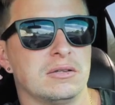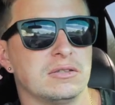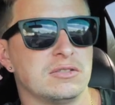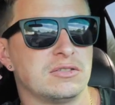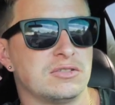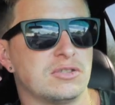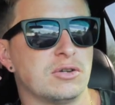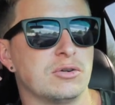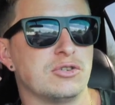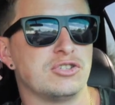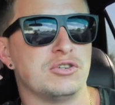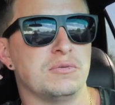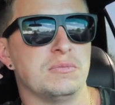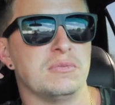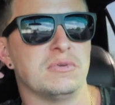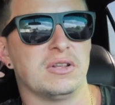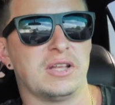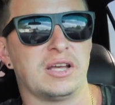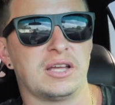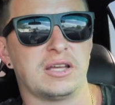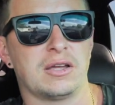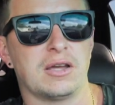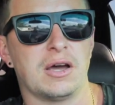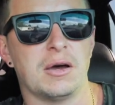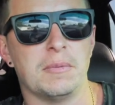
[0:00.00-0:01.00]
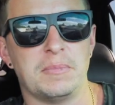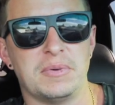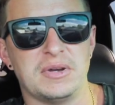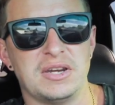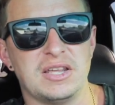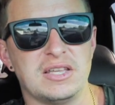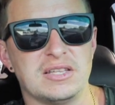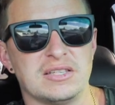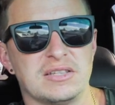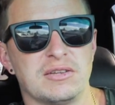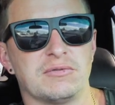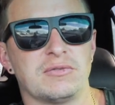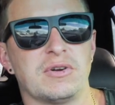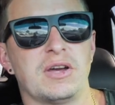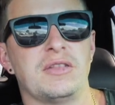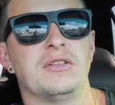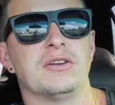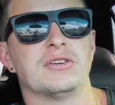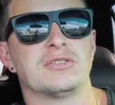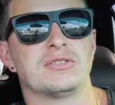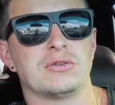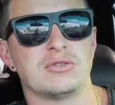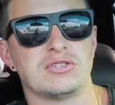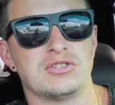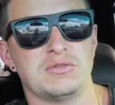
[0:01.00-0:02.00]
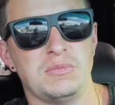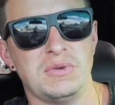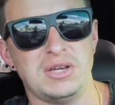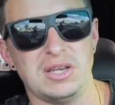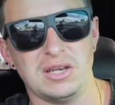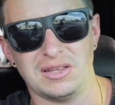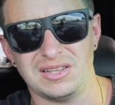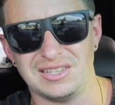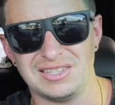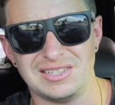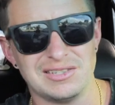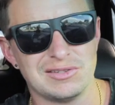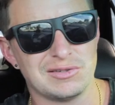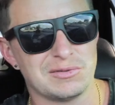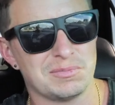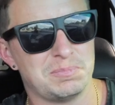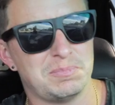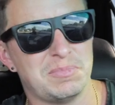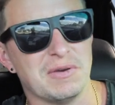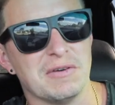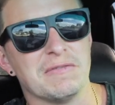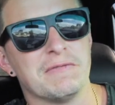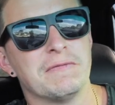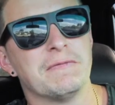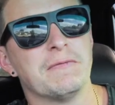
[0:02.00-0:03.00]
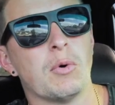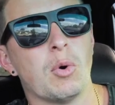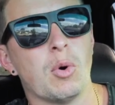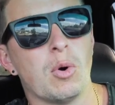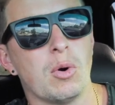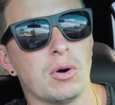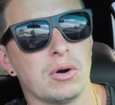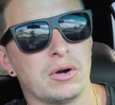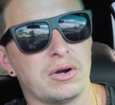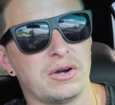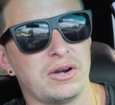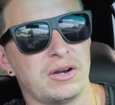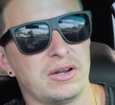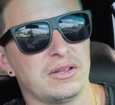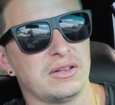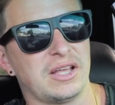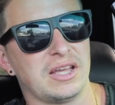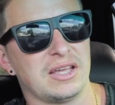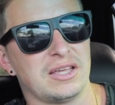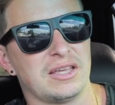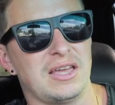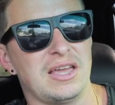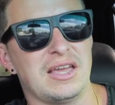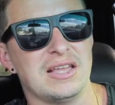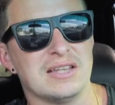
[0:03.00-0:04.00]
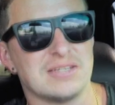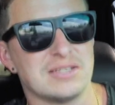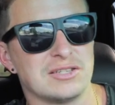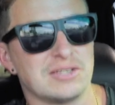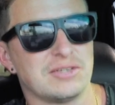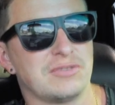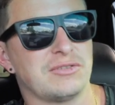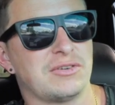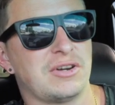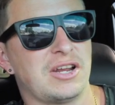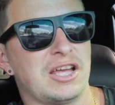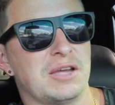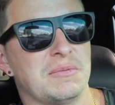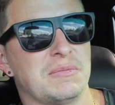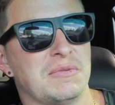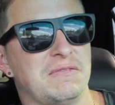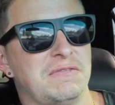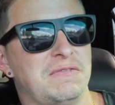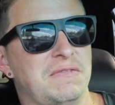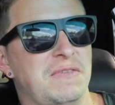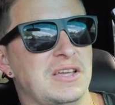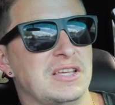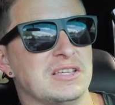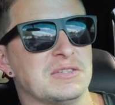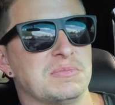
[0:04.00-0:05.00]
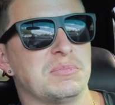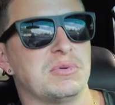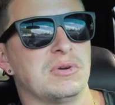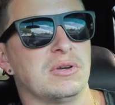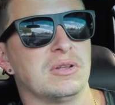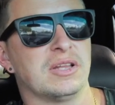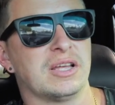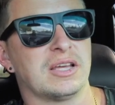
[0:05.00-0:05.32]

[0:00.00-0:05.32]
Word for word: social like companies and run their social media. This is before like Instagram and Facebook.